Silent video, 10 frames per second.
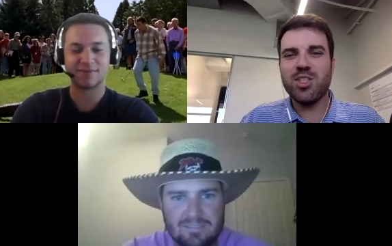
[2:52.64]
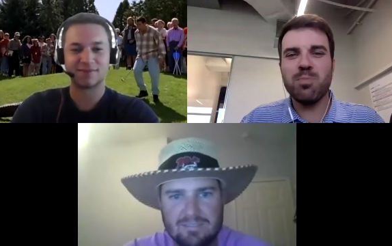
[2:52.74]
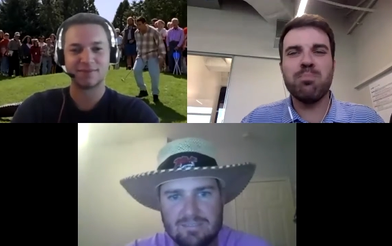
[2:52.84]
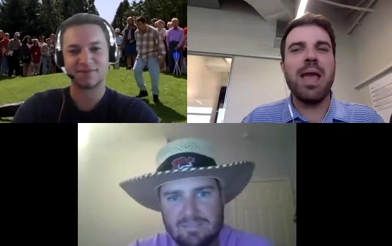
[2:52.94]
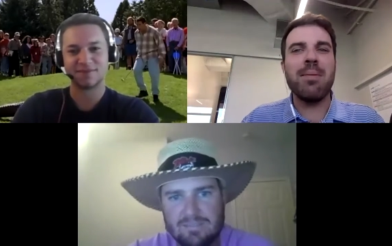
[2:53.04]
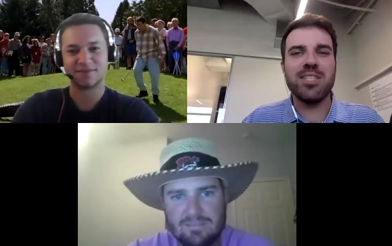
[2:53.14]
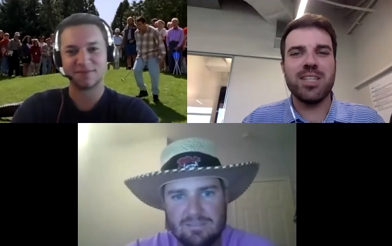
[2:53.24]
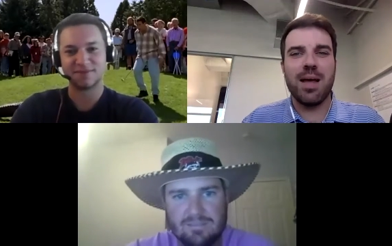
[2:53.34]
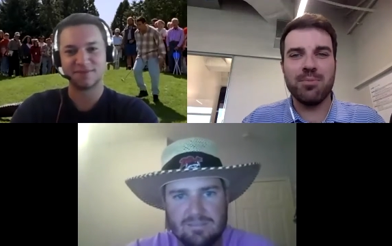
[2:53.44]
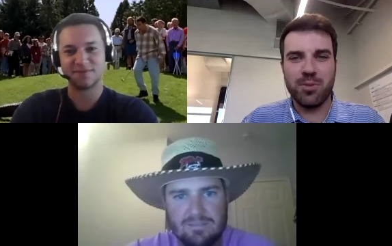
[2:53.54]
Speaker 1: baby
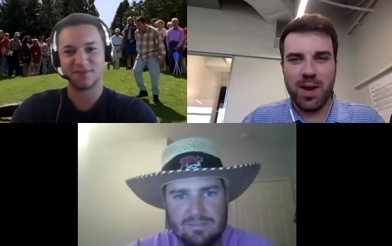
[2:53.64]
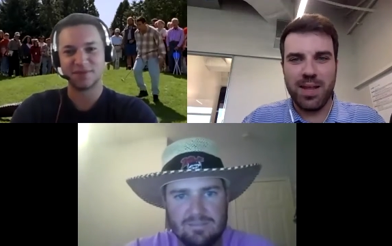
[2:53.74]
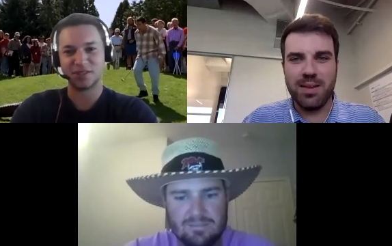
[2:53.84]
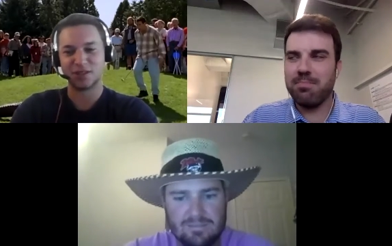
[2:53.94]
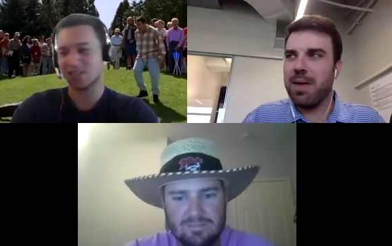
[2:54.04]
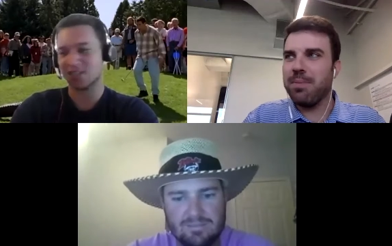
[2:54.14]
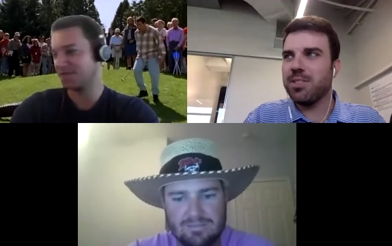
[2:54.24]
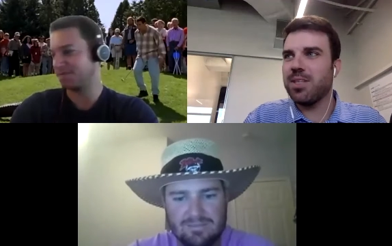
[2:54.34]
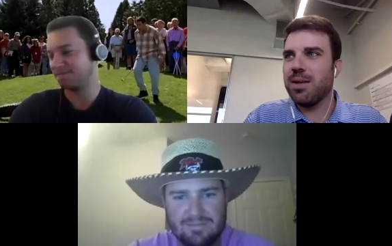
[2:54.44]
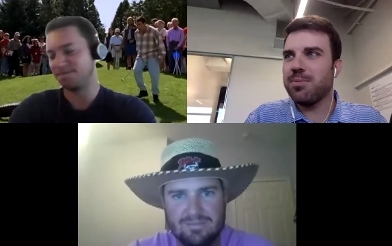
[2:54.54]
steps, right? Nice. Baby
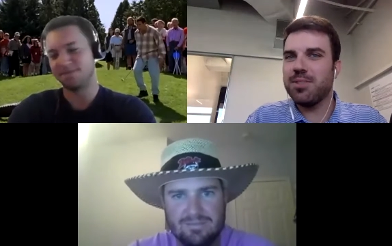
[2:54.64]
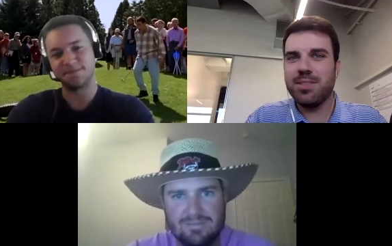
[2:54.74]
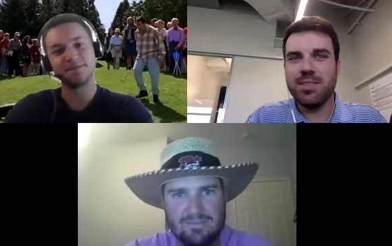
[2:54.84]
steps.